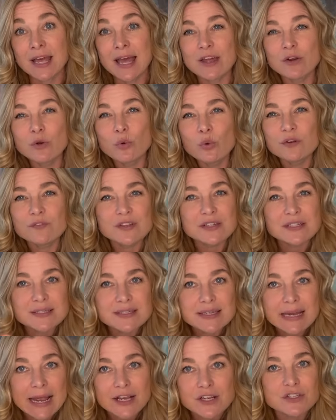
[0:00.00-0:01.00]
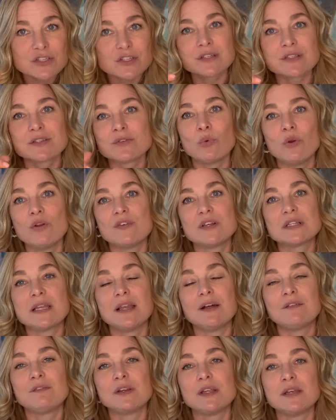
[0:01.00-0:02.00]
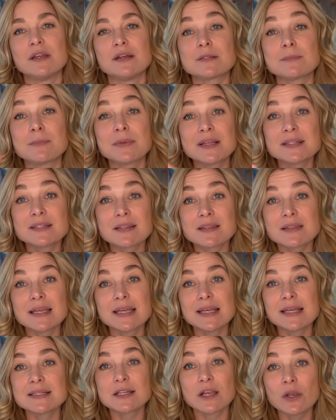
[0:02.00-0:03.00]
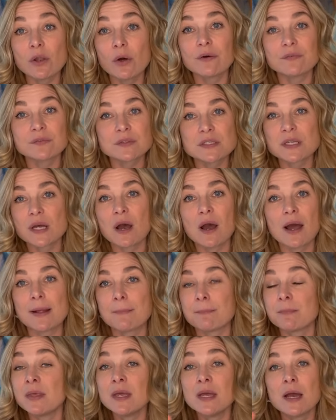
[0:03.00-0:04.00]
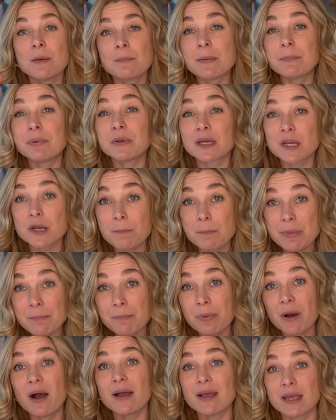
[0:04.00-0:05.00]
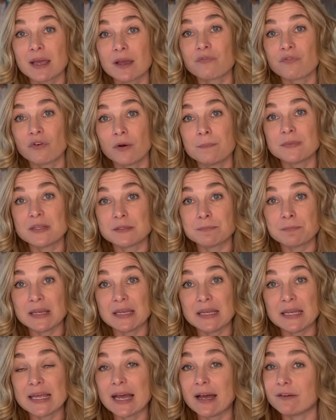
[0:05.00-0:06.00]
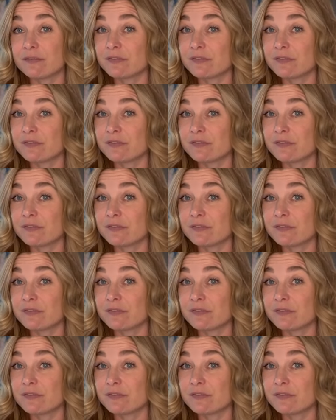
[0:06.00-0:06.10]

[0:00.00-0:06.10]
and all of its textures and all of its loveliness. Because the thing is, a lot of the time, people are going to be buying from this PDF.